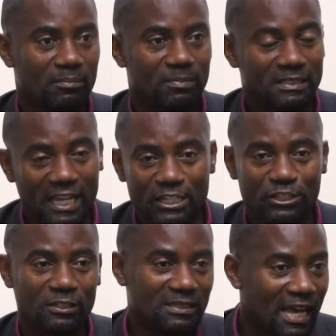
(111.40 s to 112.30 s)

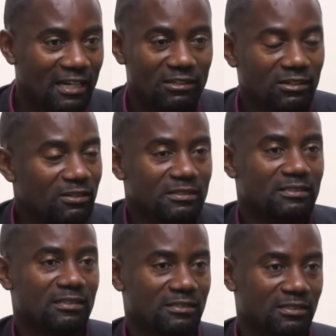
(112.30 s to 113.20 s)
potential, talent, all
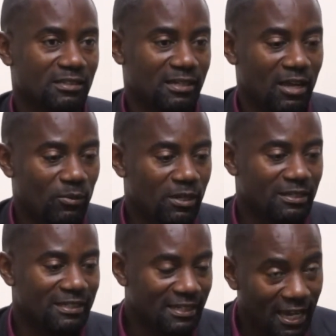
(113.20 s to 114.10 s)
these things that we are
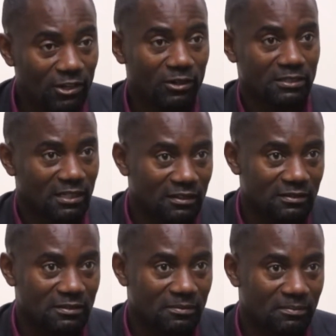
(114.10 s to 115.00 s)
denying
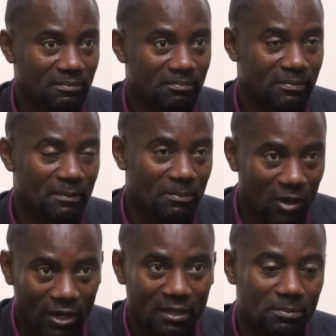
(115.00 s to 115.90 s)
ourselves by
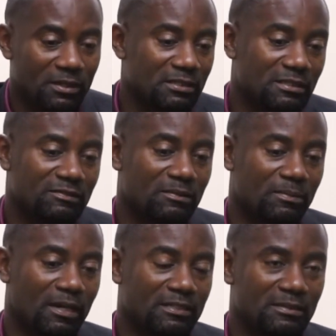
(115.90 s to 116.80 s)
blocking persons from
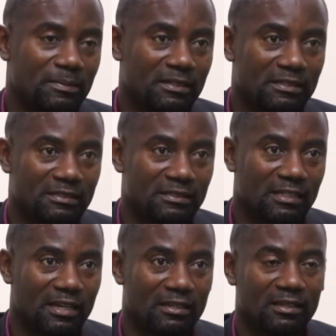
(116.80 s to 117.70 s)
participating in
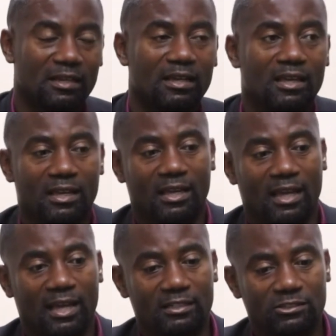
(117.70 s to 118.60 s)
society.
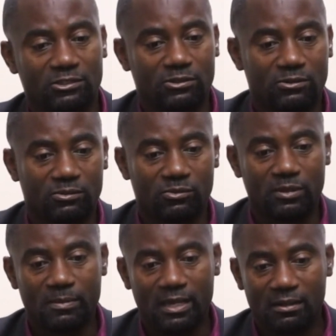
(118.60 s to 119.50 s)
And so
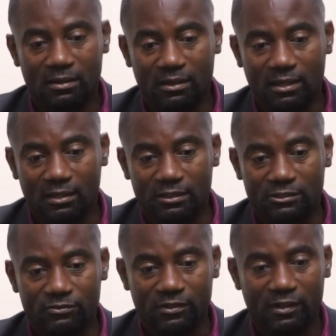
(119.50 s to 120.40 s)
we made a
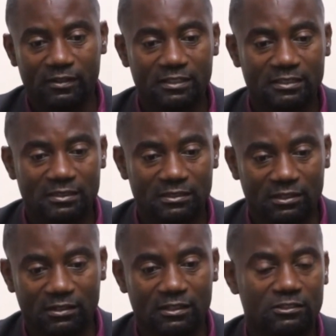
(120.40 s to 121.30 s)
very
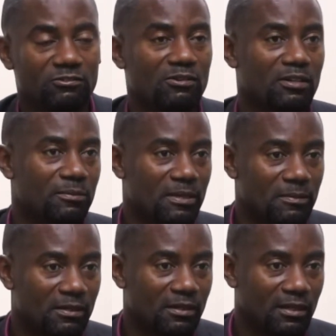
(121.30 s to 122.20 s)
stern and strong
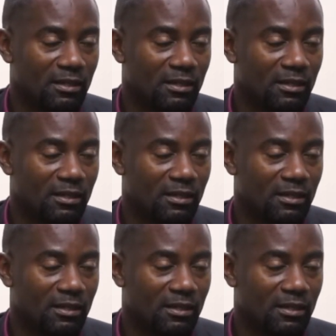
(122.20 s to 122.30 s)
commitment